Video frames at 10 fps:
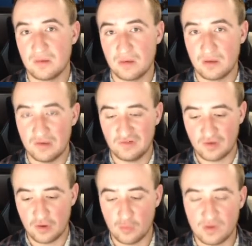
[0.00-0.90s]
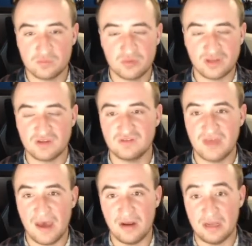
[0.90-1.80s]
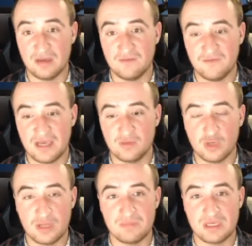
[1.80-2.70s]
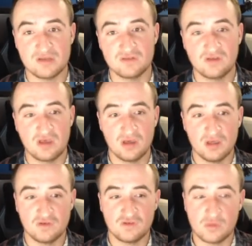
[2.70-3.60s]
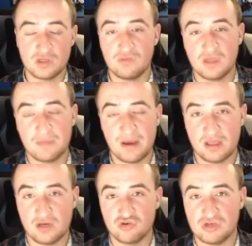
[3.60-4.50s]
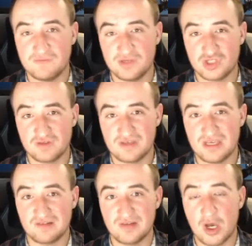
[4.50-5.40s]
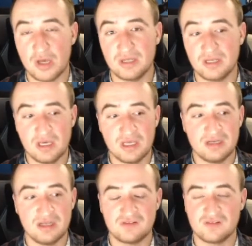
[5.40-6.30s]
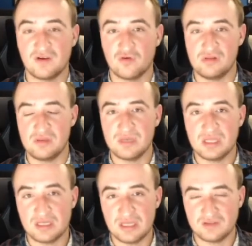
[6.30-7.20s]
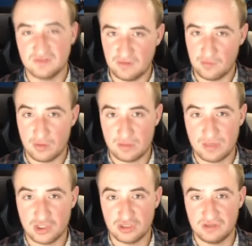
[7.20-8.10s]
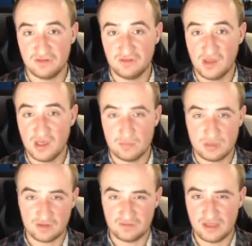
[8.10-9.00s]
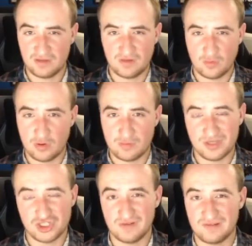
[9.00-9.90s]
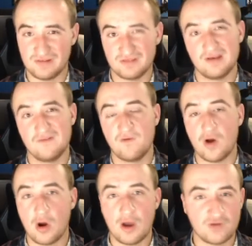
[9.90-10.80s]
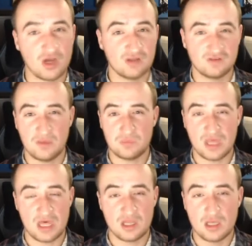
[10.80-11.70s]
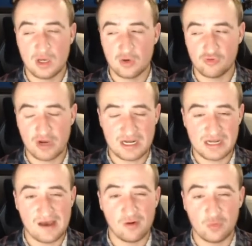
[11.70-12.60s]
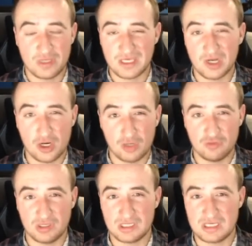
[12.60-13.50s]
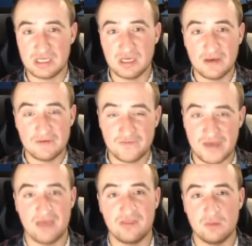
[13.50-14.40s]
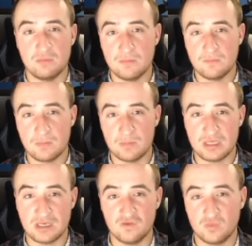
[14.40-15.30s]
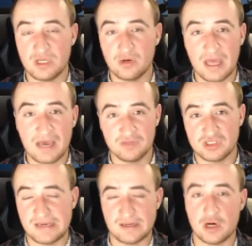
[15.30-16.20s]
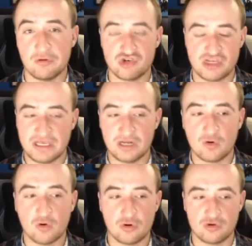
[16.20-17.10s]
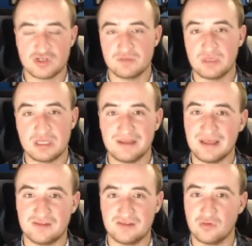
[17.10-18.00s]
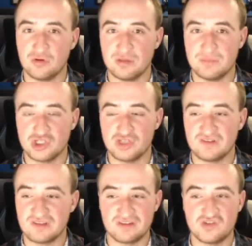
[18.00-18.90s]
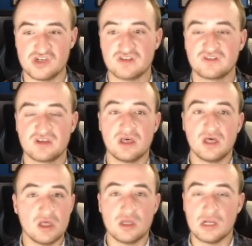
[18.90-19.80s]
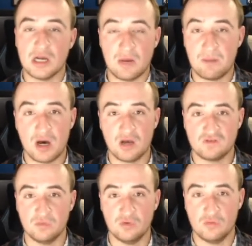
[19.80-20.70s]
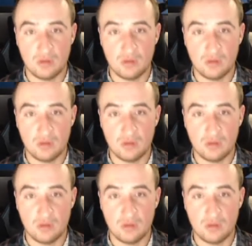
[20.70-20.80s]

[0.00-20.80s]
So let's break this down and define what it means. So when you think about energy efficiency, it's not necessarily meaning net zero emissions, because net zero emissions is a far off concept that right now we cannot really fathom because we don't have the technology in order to meet net zero emissions. It's just not possible